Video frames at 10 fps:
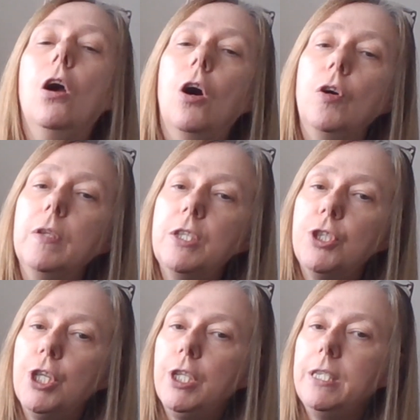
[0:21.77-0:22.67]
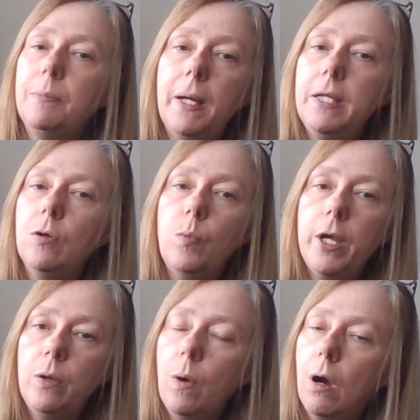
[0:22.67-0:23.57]
On this journey, depending on where
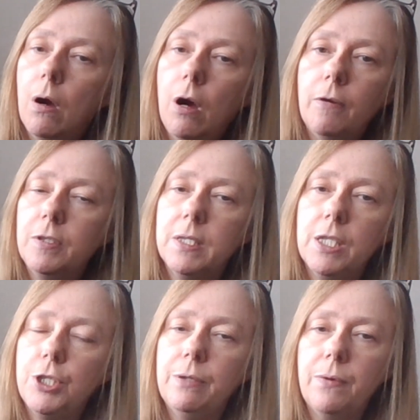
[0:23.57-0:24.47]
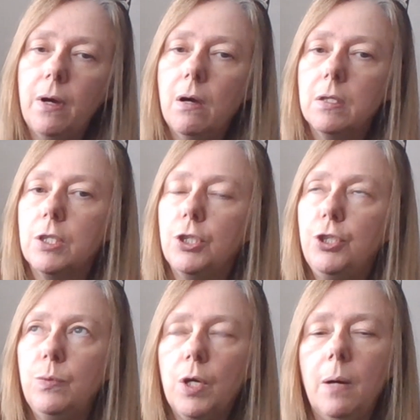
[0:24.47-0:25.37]
you are after searching for answers,
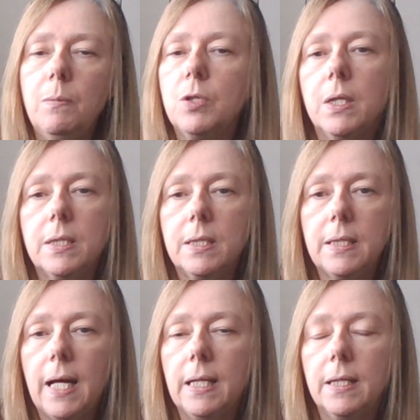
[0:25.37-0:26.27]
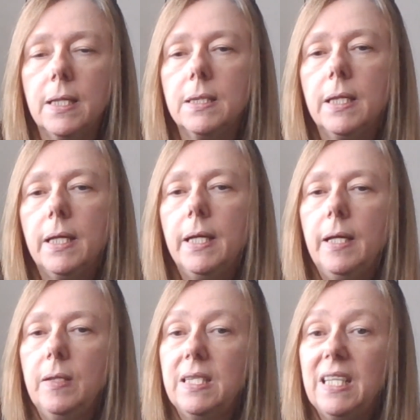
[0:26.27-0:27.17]
you will come to understand that
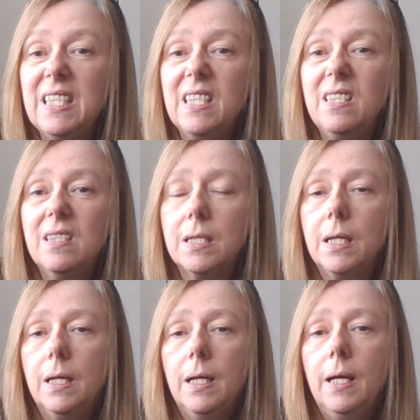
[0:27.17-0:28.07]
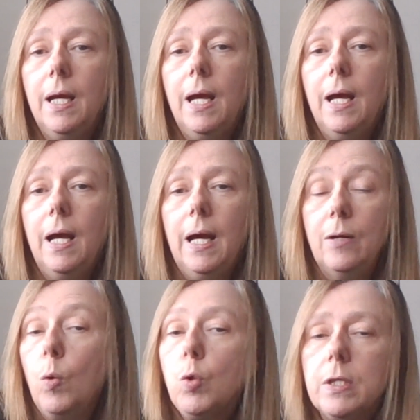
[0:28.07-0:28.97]
this isn't an
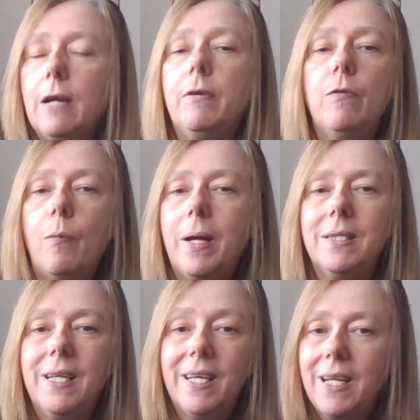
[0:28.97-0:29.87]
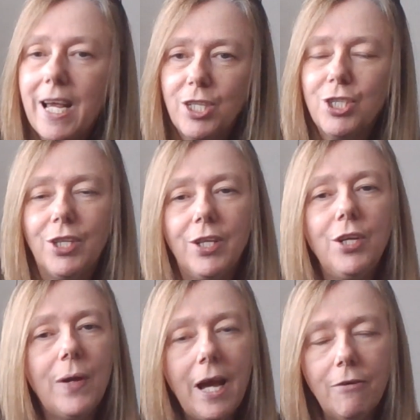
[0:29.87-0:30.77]
ordinary romantic connection that
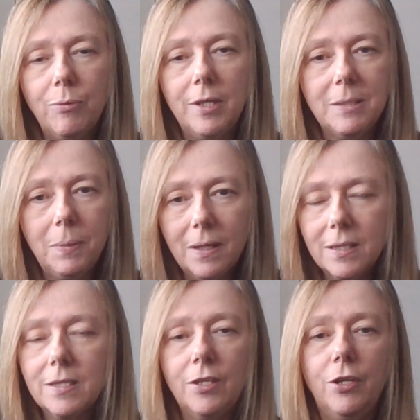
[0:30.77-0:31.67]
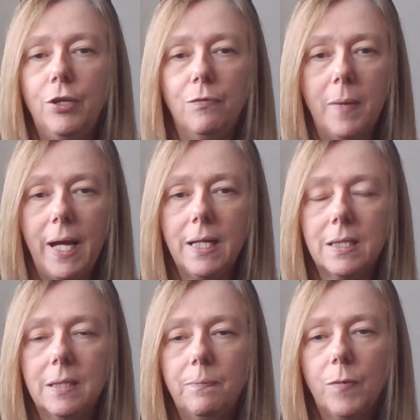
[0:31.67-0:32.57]
you have with this person that you've
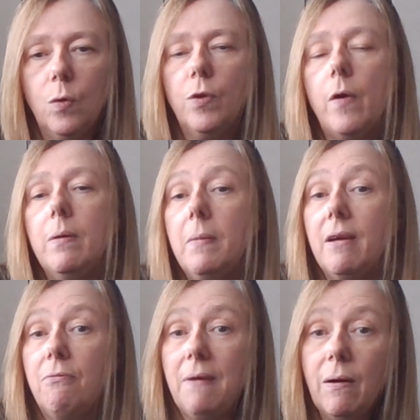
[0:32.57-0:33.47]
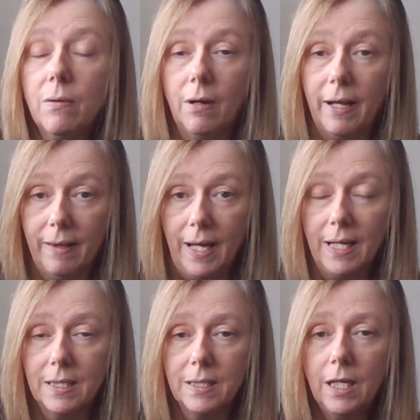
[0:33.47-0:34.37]
met. Although it may have felt like
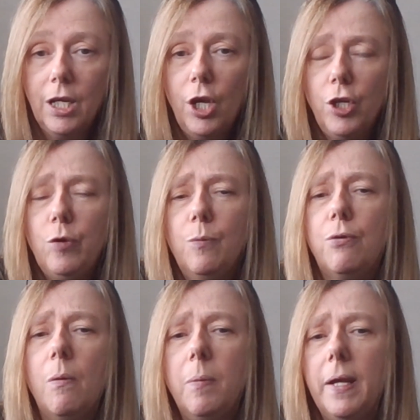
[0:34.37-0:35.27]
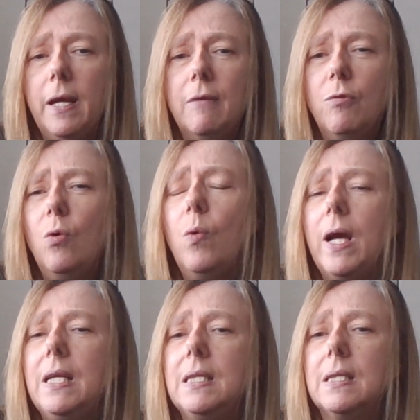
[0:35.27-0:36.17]
that, you will probably have
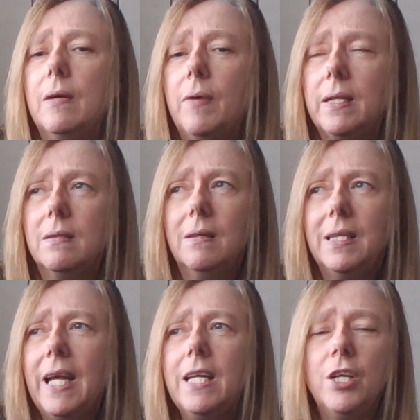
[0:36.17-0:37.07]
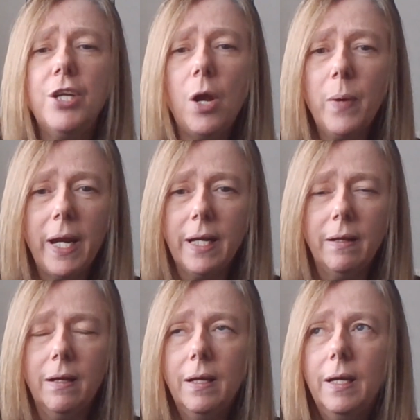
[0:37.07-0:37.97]
always had an inner
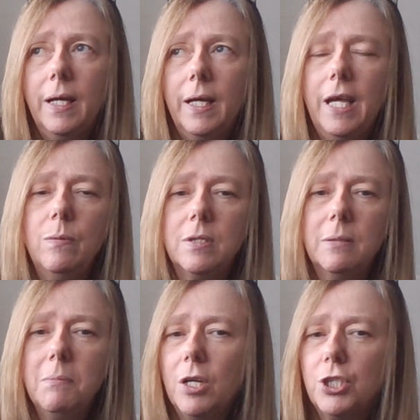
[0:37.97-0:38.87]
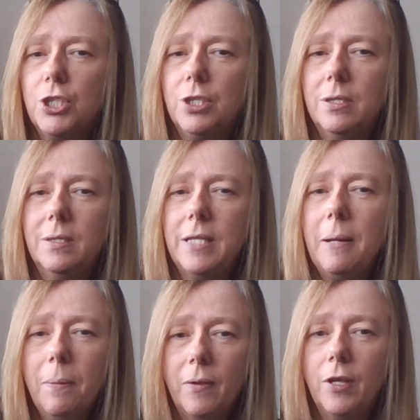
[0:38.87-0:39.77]
knowing it was a much
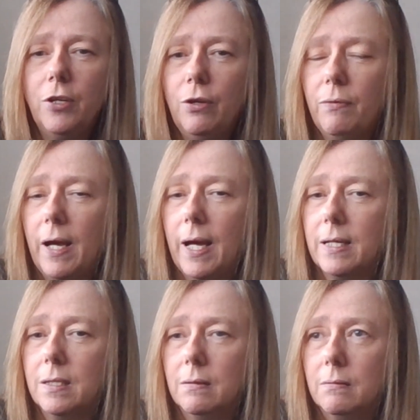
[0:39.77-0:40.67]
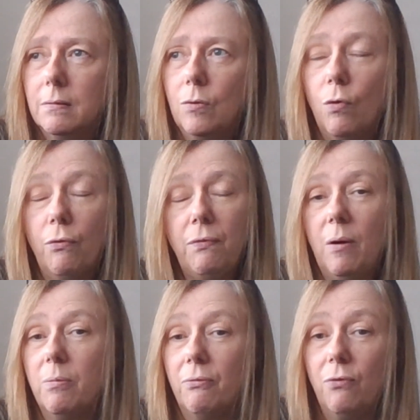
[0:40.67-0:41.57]
deeper than you've had or
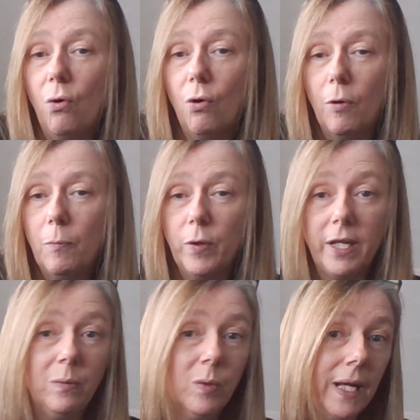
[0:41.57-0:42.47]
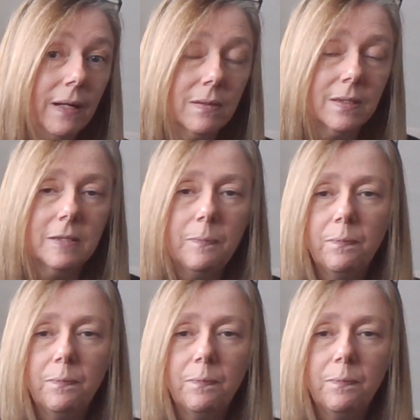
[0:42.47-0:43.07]
felt before with anyone else.